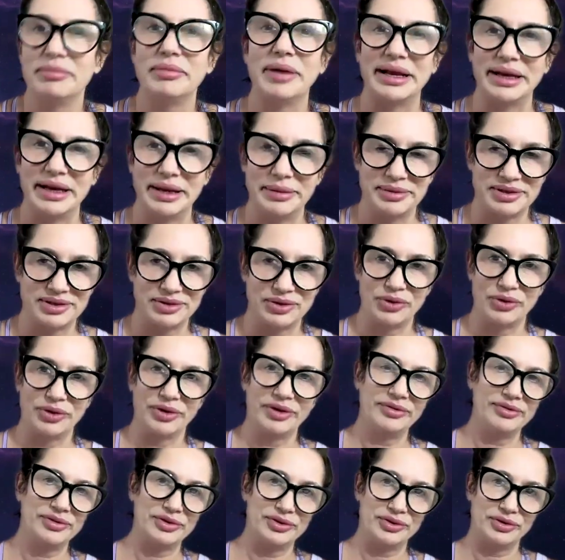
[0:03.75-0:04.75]
My name is
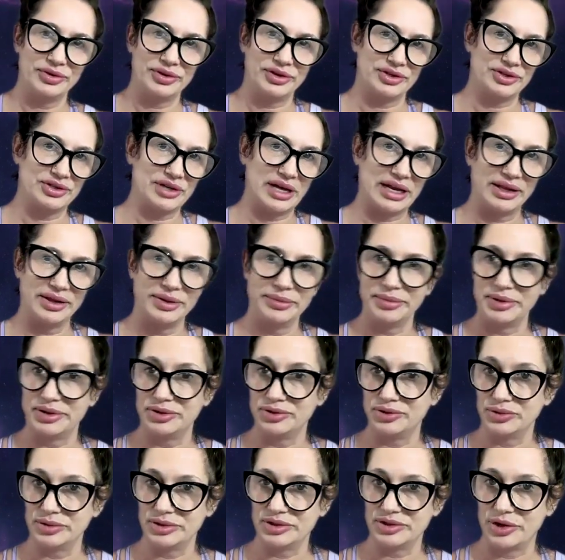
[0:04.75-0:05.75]
Laura. If you're new to the channel, I'm
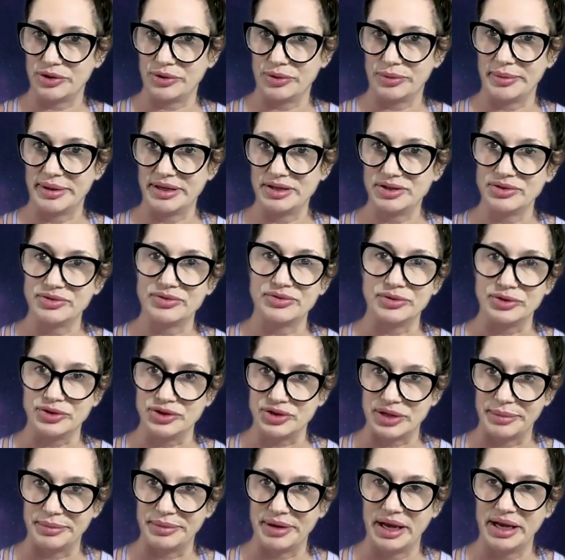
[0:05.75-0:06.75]
going to do a general message for
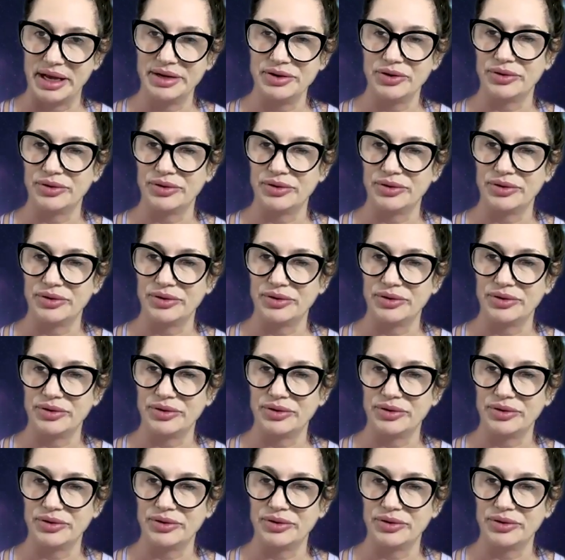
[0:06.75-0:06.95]
Gemini.